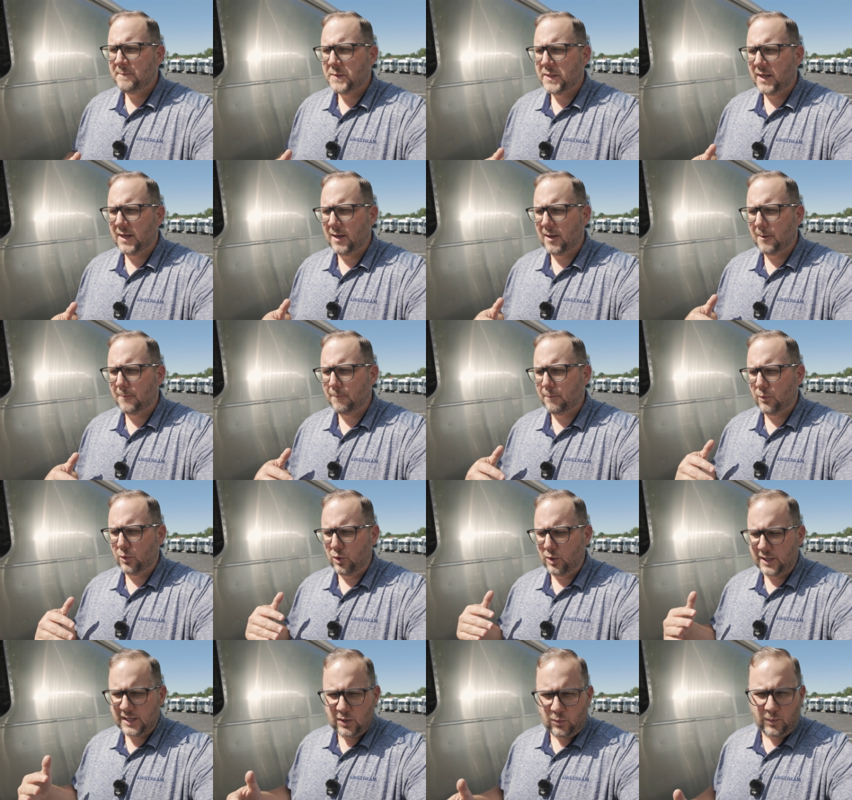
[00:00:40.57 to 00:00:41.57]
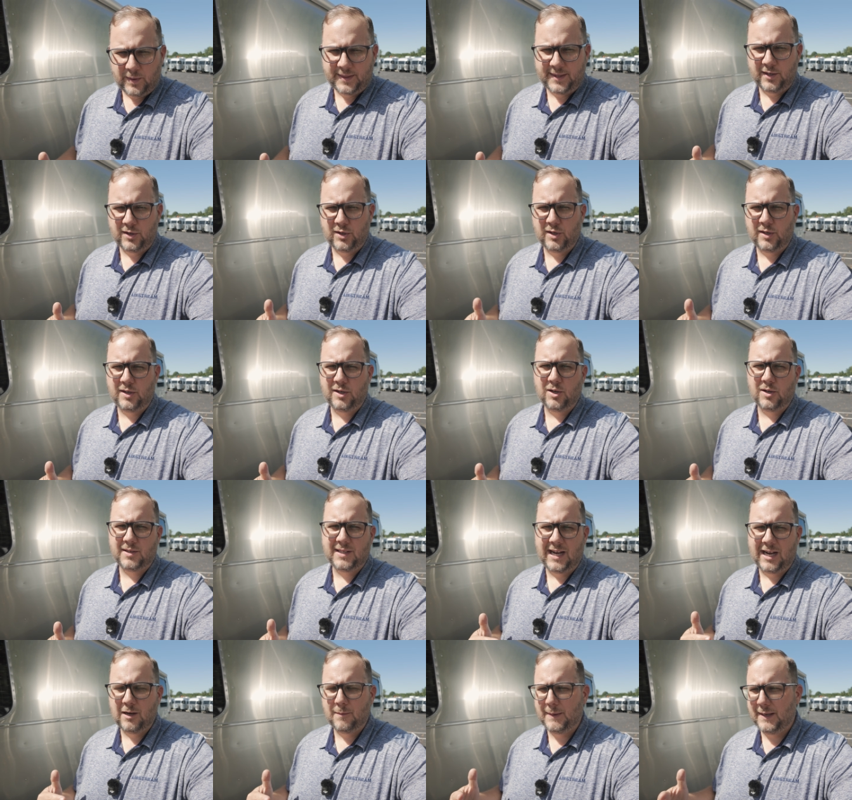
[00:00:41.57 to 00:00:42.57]
Look at what the Goodyear
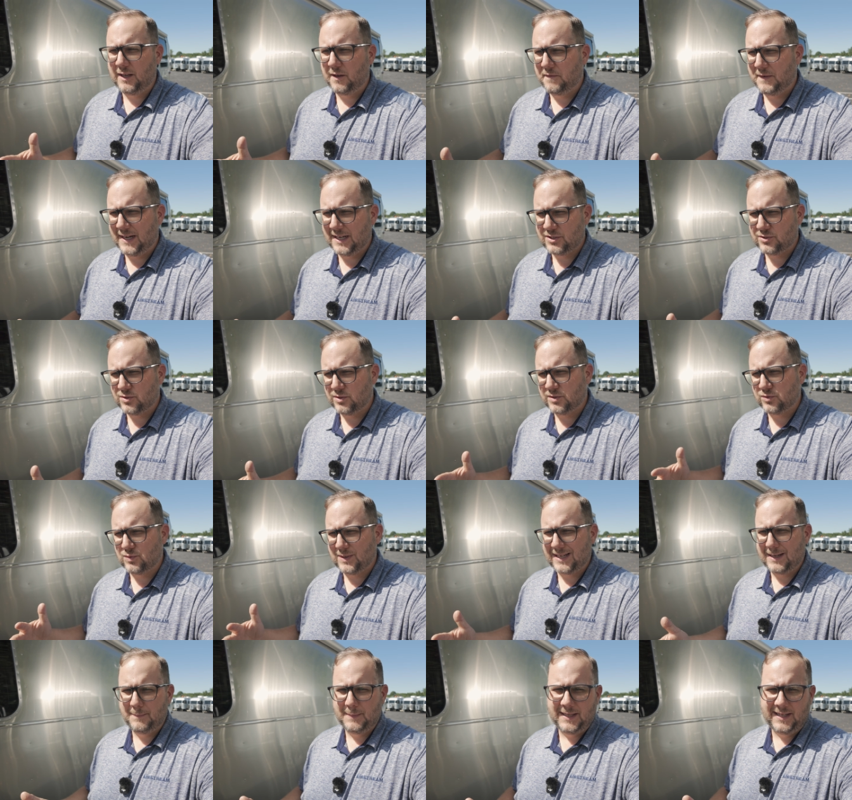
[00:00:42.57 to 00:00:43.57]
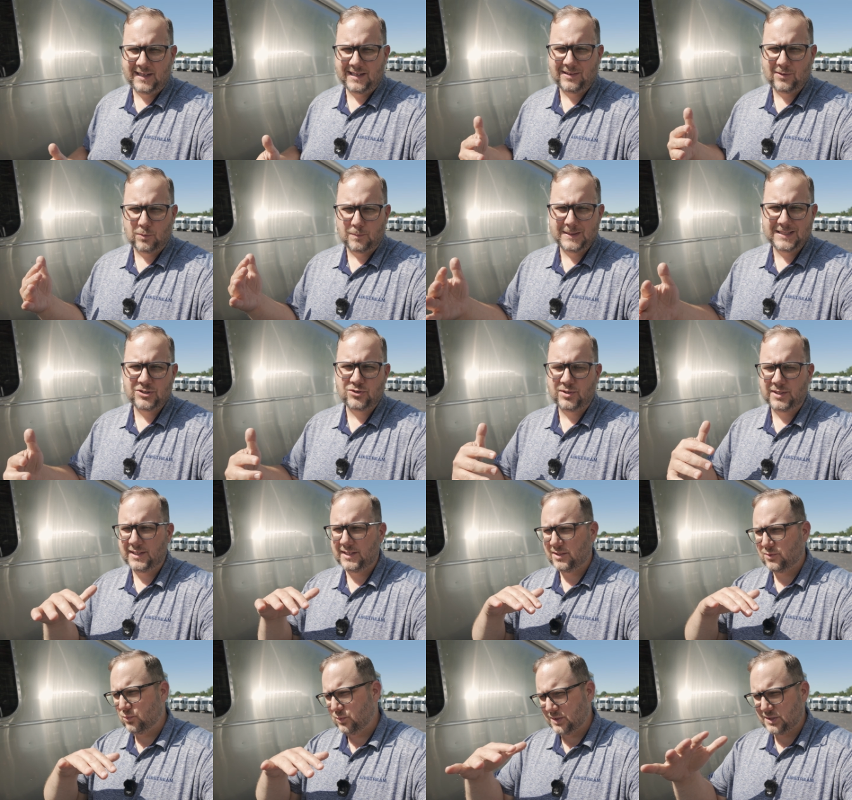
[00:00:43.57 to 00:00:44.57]
tire manufacturer is recommending, or
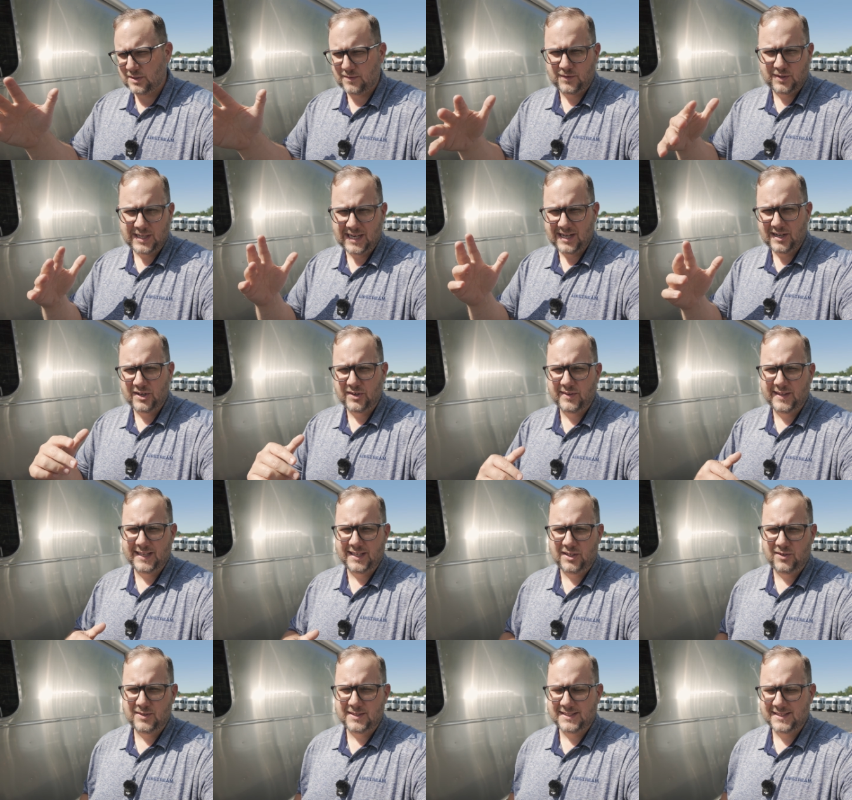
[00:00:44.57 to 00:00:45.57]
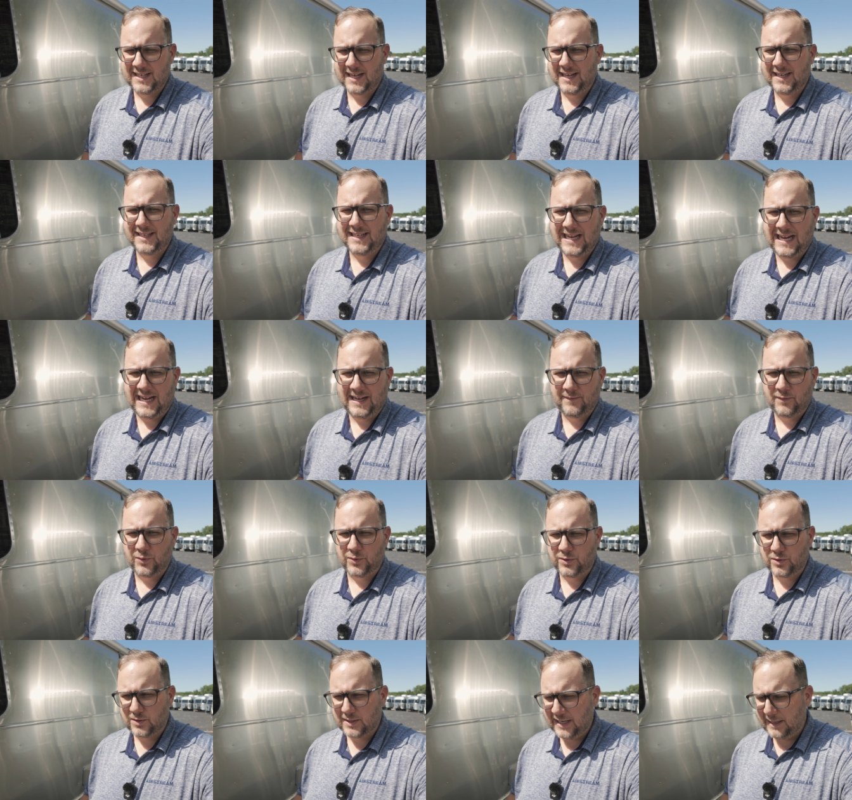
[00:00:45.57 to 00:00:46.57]
Michelin, whichever tire that you decide to have
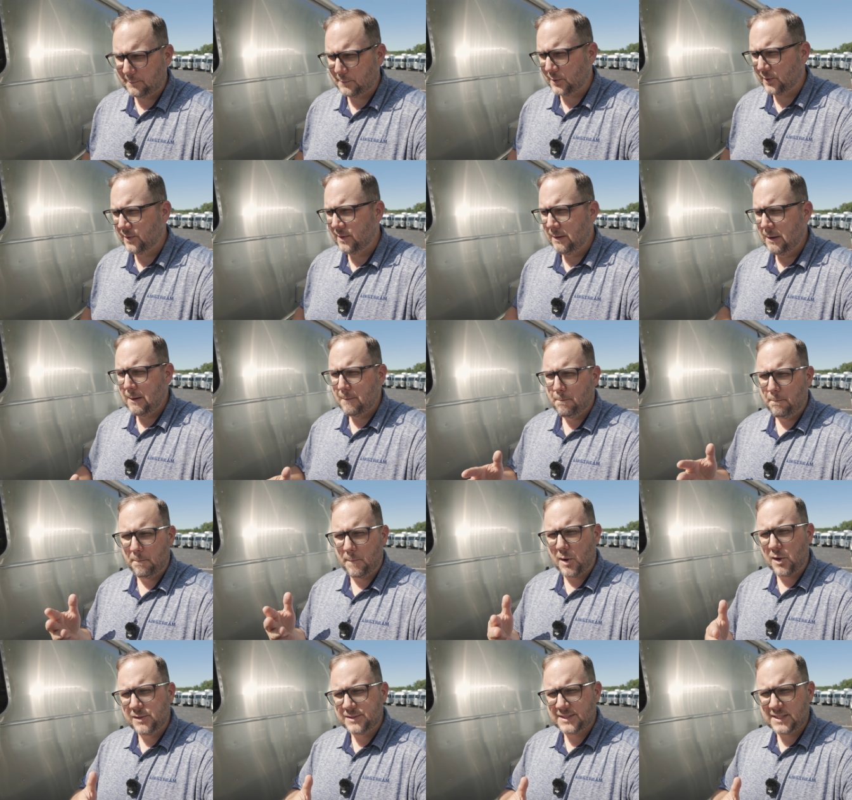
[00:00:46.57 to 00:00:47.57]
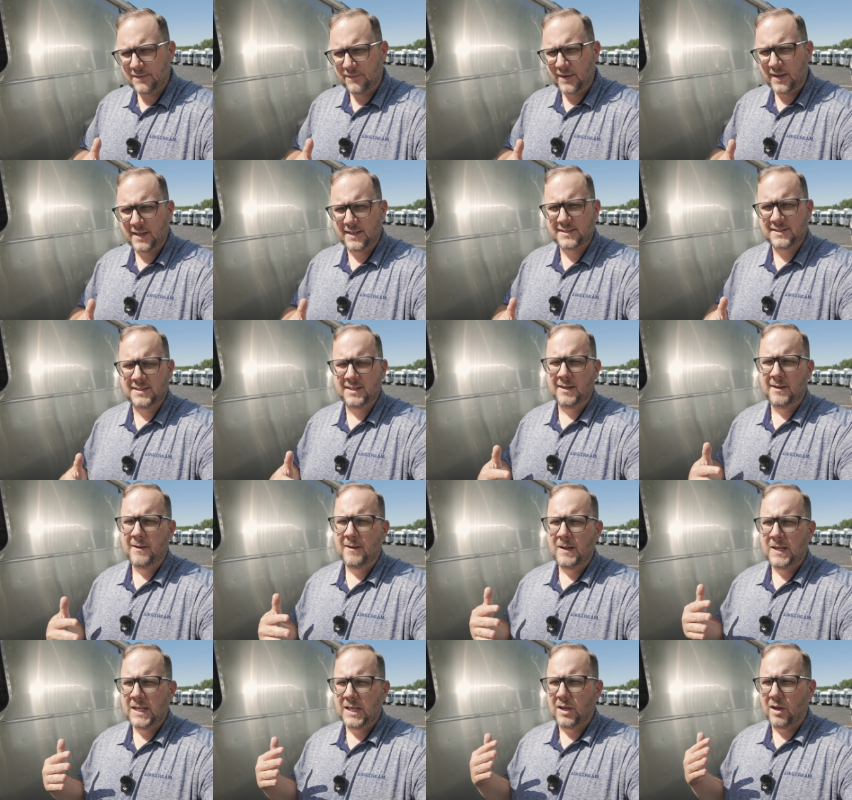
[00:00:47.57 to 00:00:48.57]
on your camper. Most of us
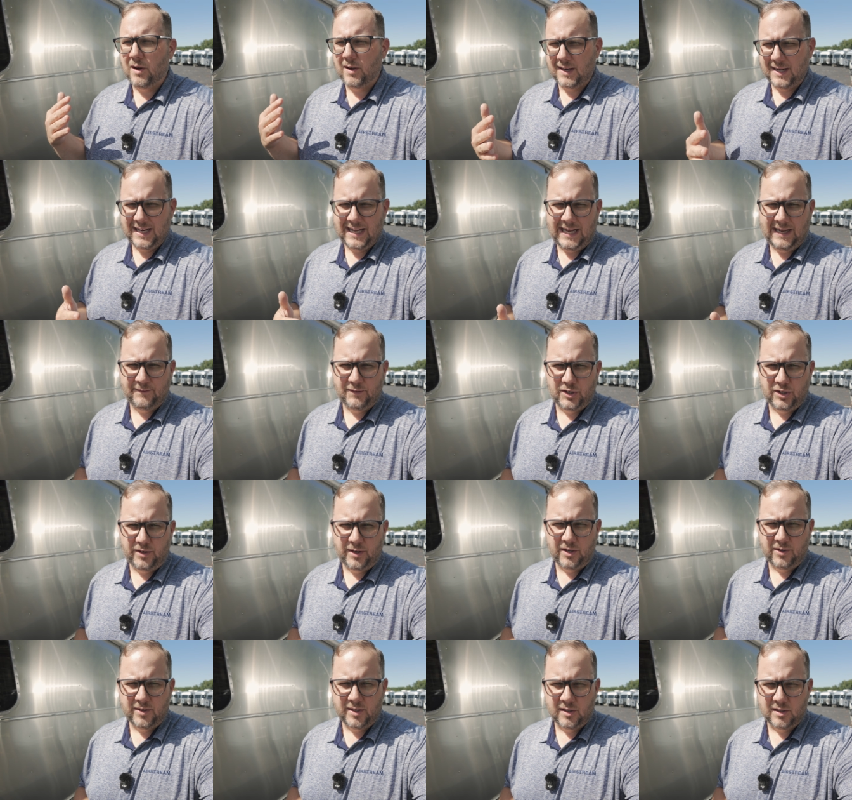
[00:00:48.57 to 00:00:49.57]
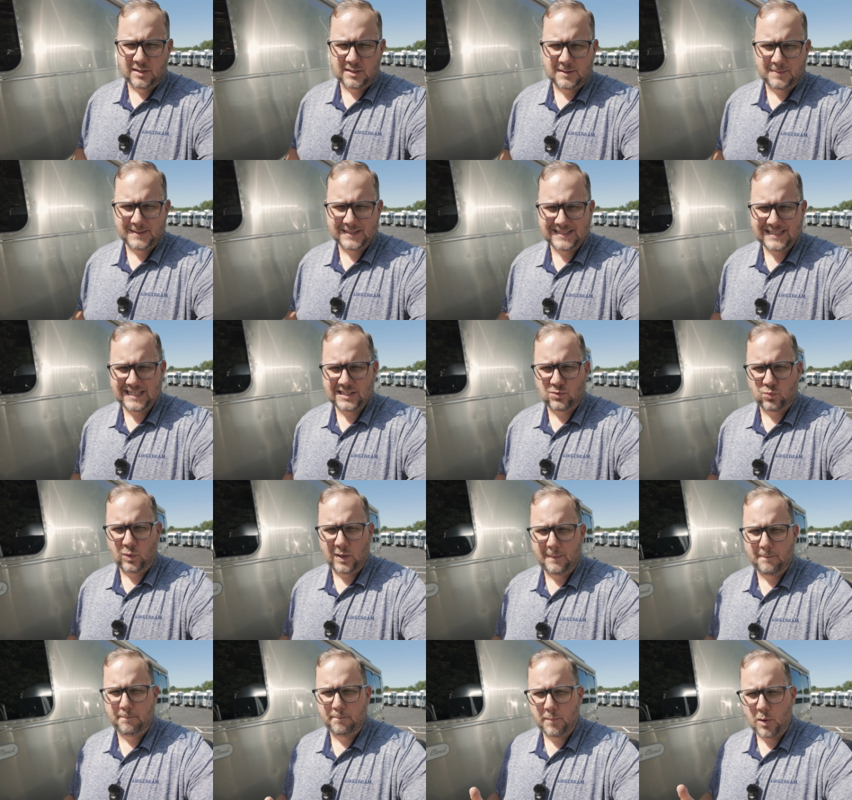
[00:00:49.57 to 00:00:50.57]
are going to have Goodyear Endurance because that's
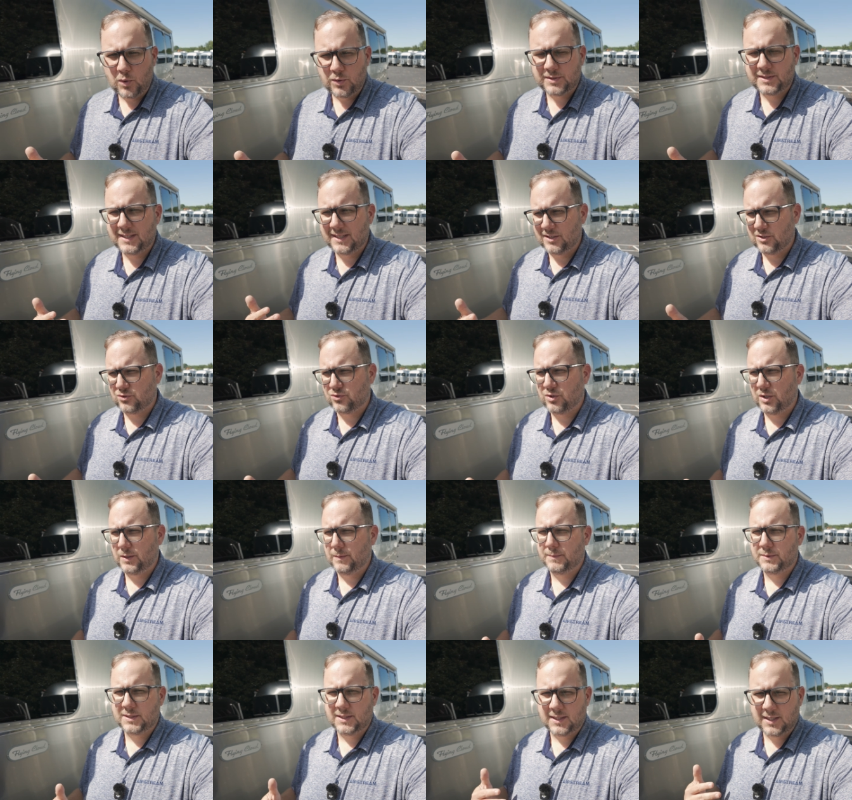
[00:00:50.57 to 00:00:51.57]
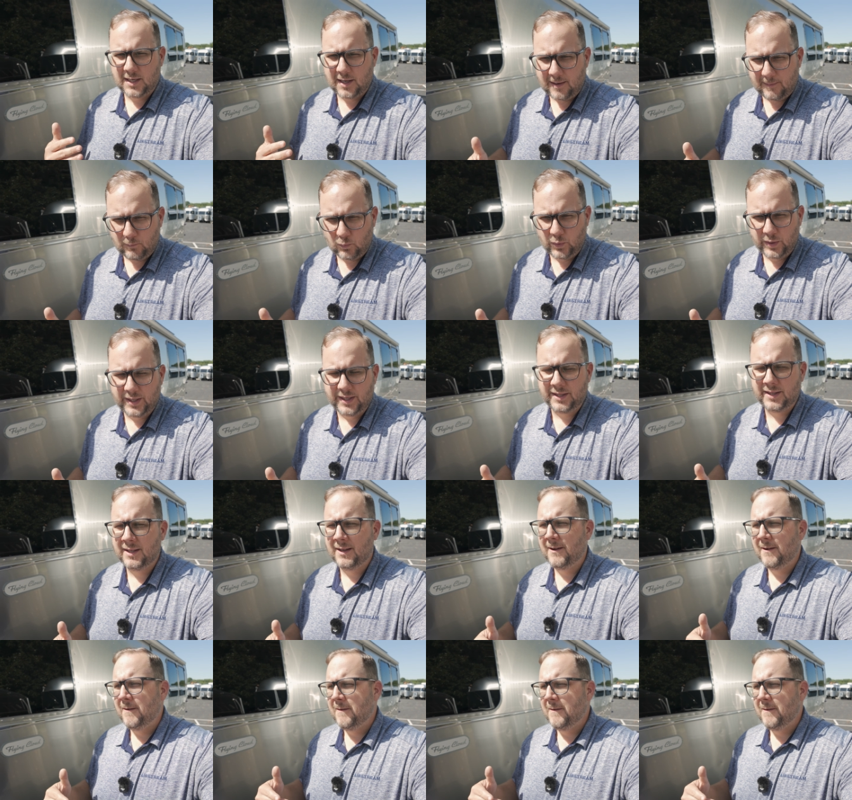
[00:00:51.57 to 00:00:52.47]
what most Airstreams come with,